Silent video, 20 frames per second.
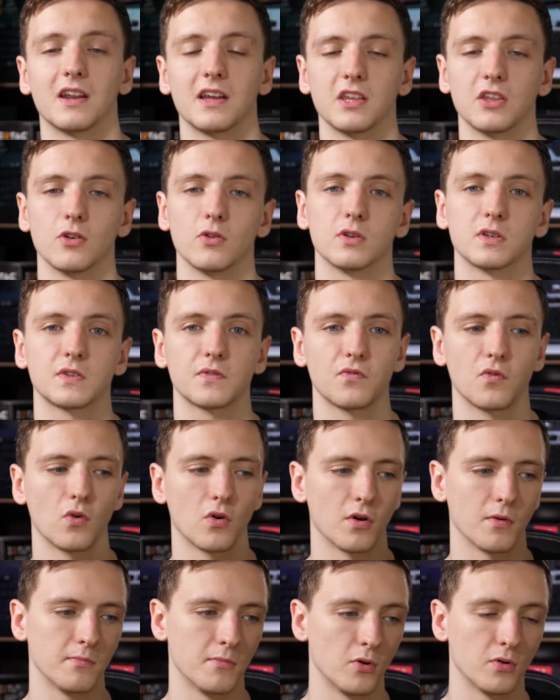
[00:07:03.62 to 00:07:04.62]
that I use
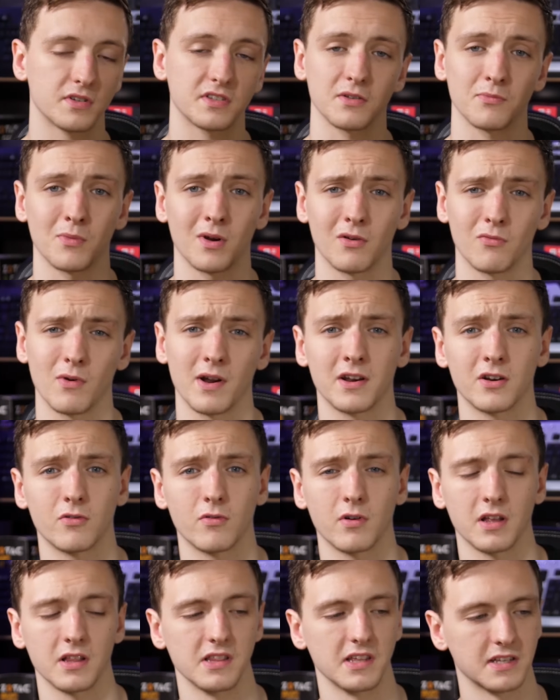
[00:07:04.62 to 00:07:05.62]
for most of my
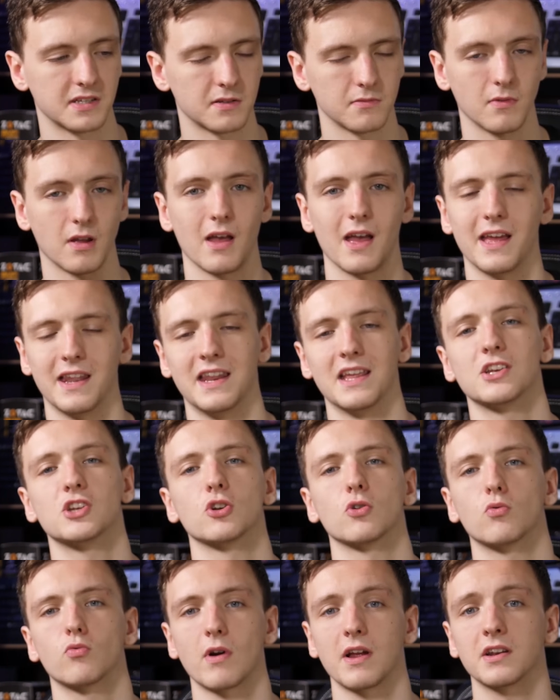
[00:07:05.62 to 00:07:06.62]
rendering at least
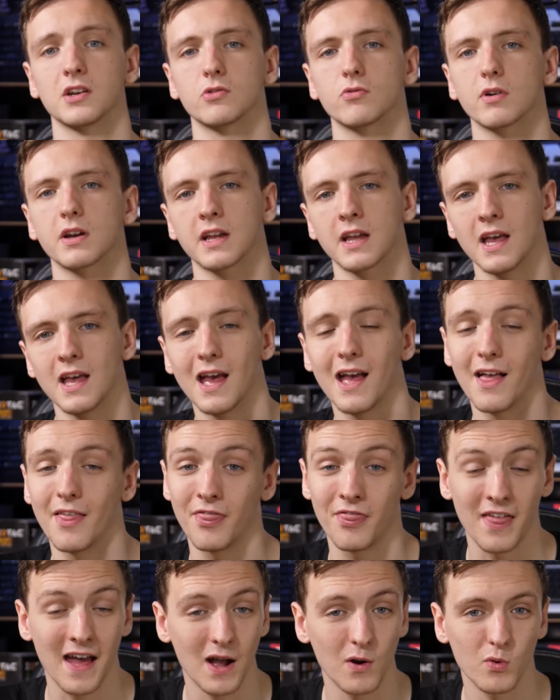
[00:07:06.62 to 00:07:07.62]
initial rendering
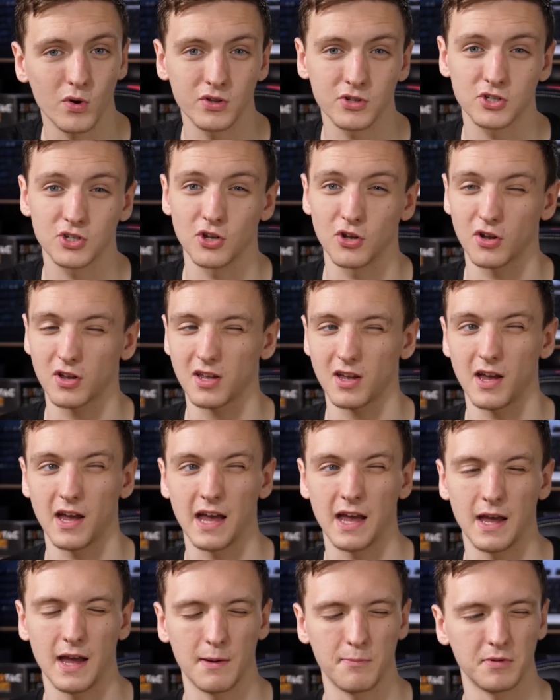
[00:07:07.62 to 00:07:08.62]
that one took uh,
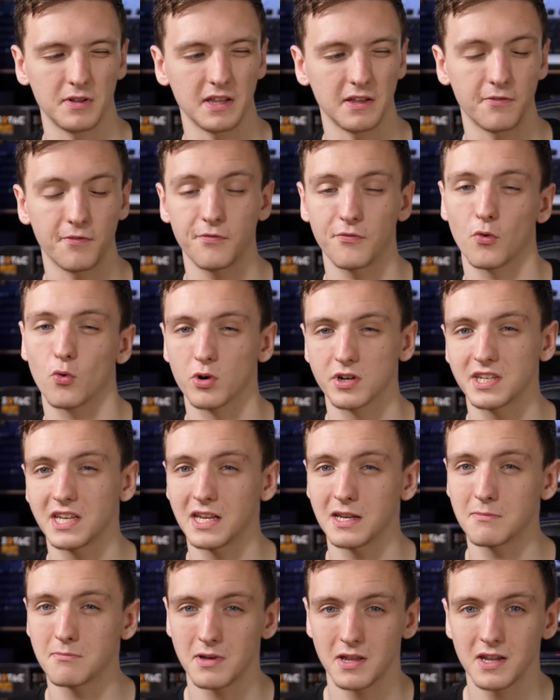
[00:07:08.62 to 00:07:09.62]
I believe
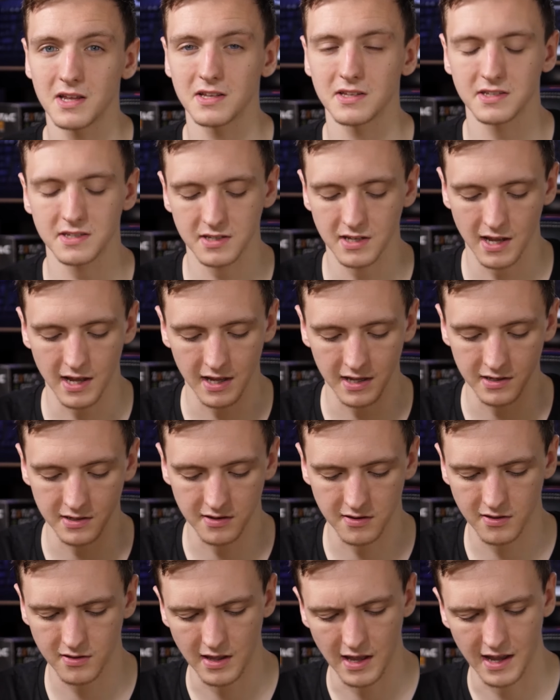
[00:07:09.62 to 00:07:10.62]
14 minutes
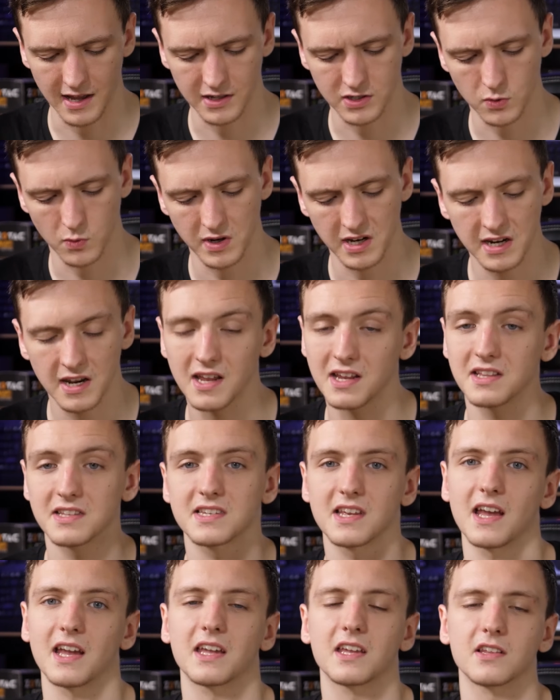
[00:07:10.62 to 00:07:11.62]
and uh, 29
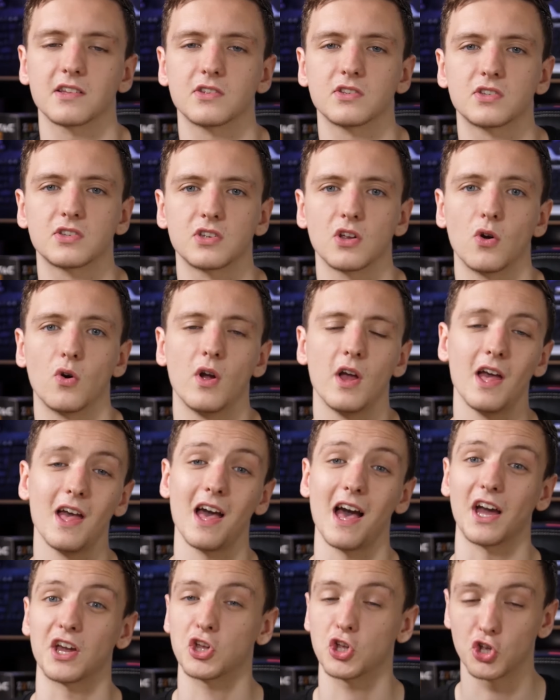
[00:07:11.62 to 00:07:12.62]
seconds so
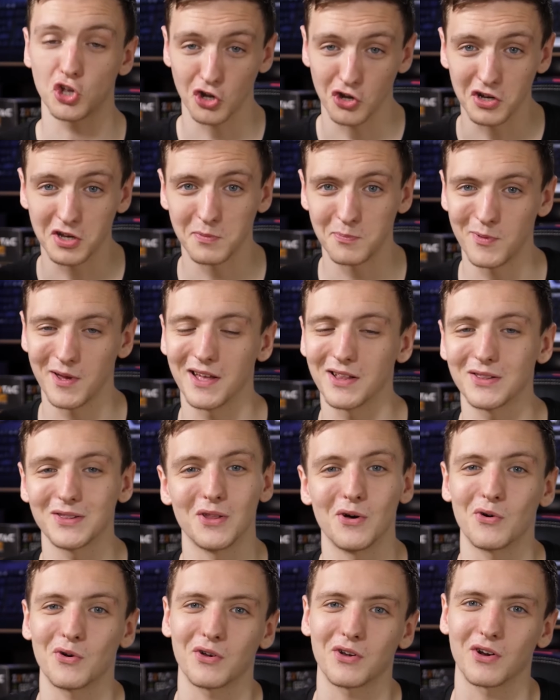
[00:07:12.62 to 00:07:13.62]
a good bit
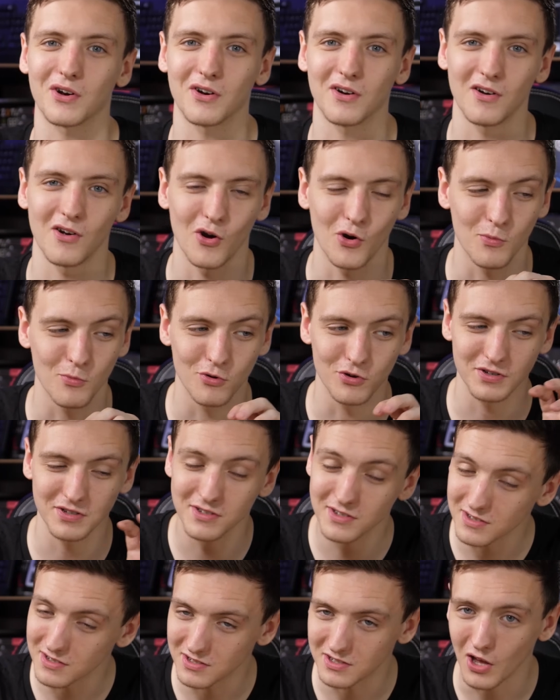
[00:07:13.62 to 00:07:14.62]
longer
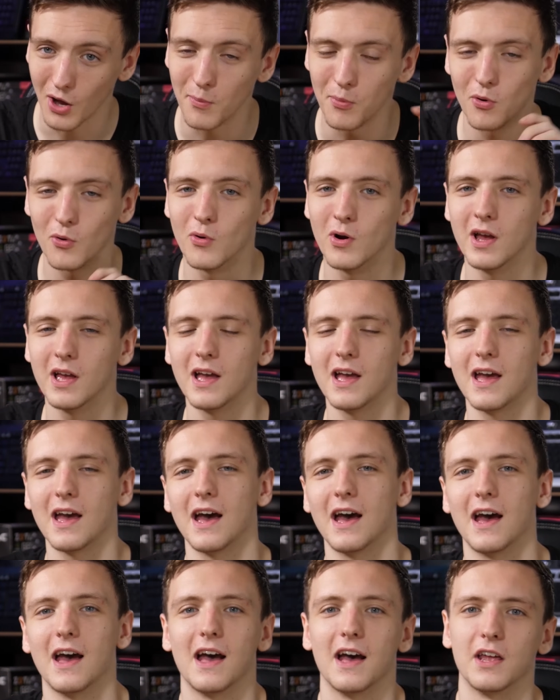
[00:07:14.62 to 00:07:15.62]
almost double
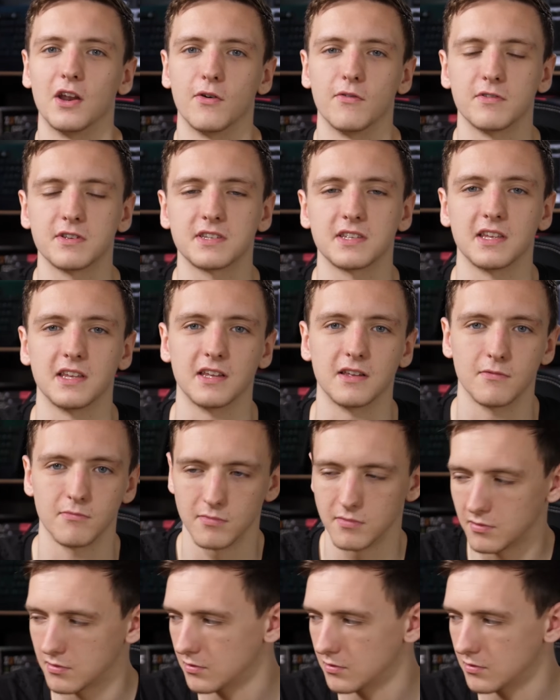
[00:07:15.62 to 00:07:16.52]
uh, and obviously you